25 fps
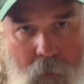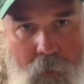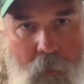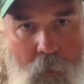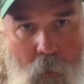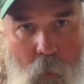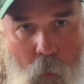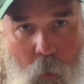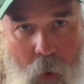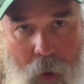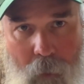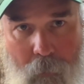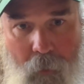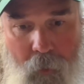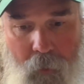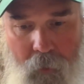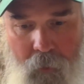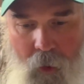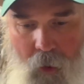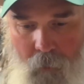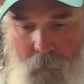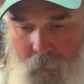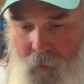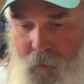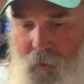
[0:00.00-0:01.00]
Weber
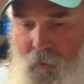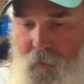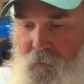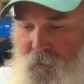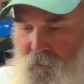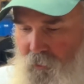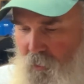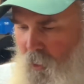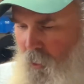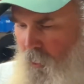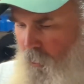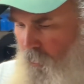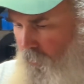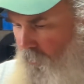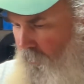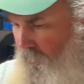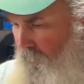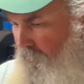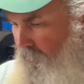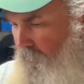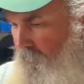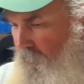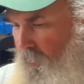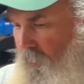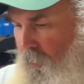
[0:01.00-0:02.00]
carburetors. Oh,
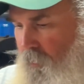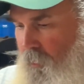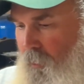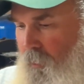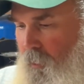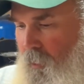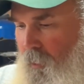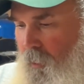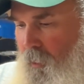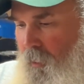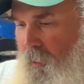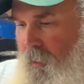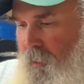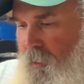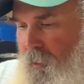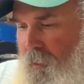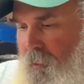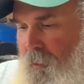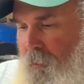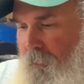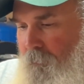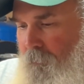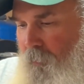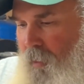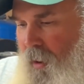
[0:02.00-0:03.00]

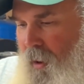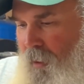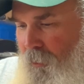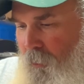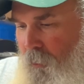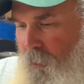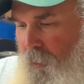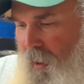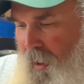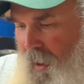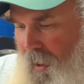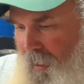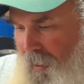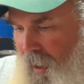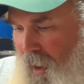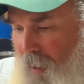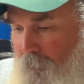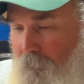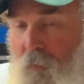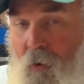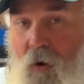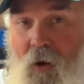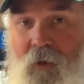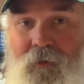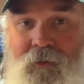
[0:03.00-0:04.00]
by the way, I
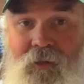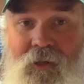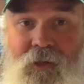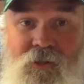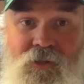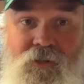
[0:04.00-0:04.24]
bought this